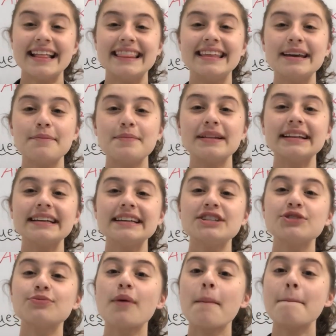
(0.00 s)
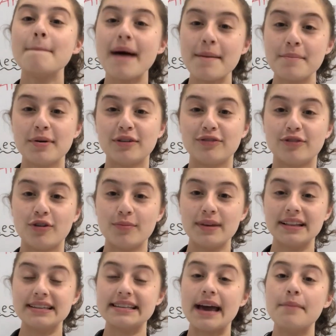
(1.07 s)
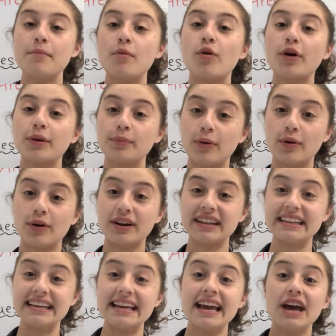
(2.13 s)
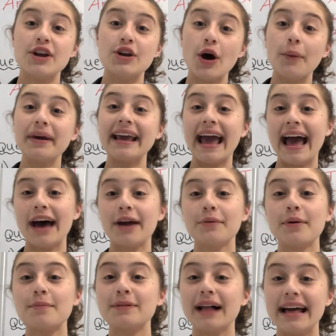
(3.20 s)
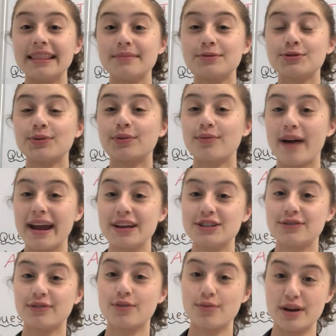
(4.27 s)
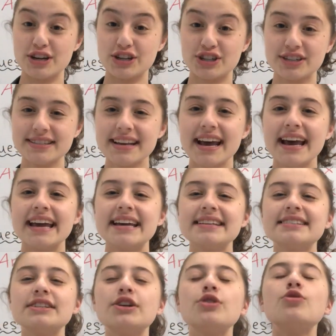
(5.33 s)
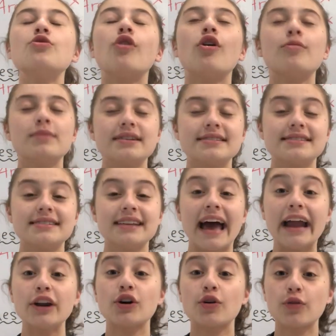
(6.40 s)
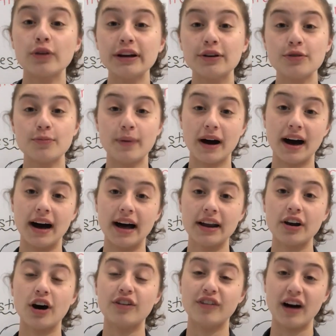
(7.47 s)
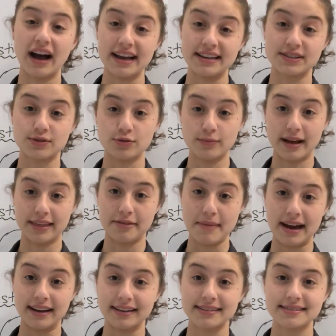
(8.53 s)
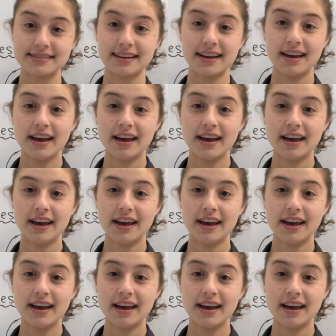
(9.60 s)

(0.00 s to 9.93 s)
The ability to remember formulas and, more importantly, knowing how to apply them to a range of questions is an enormous and critical part of high school mathematics.